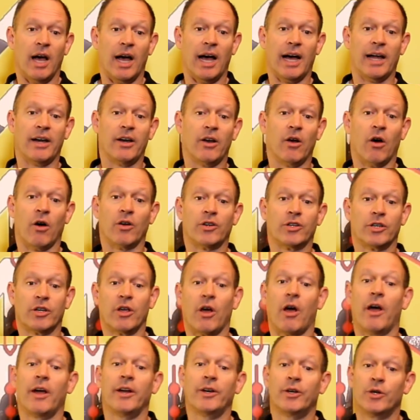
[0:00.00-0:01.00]
are not
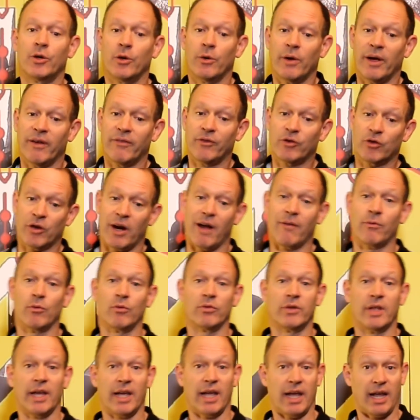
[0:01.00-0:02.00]
going to have
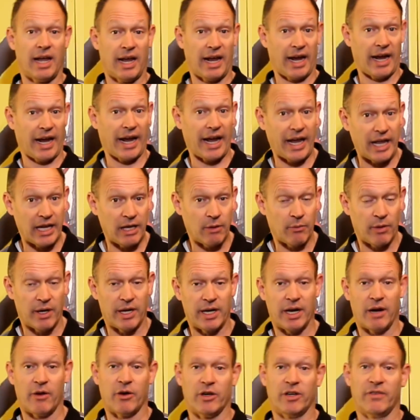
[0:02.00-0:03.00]
traveled there anywhere
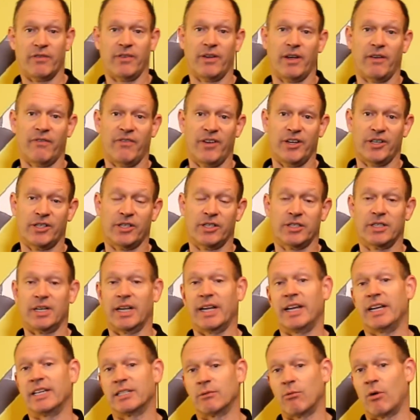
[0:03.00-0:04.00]
near as
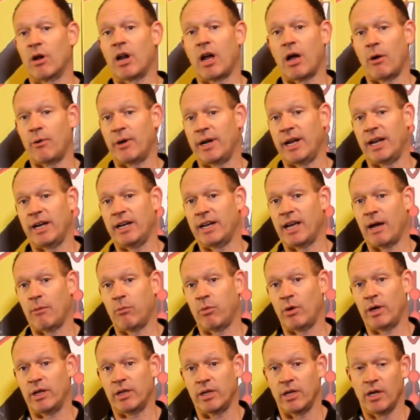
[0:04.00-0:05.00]
efficiently as what I want to end
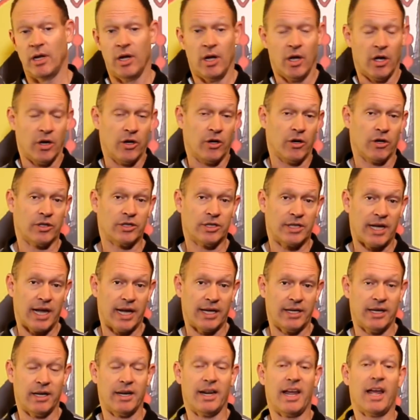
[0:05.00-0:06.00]
up with. Not
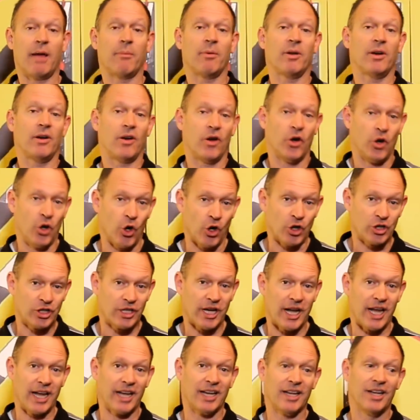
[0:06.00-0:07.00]
saying it didn't happen, not
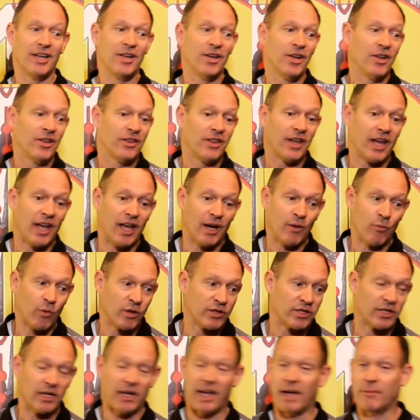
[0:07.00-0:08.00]
saying that
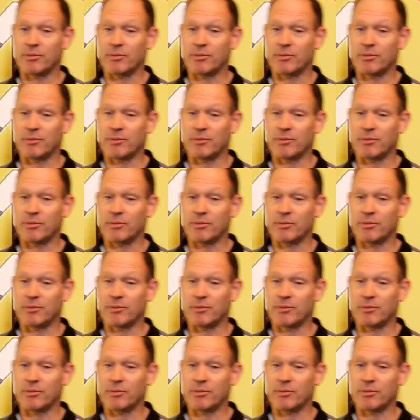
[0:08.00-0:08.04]
wasn't an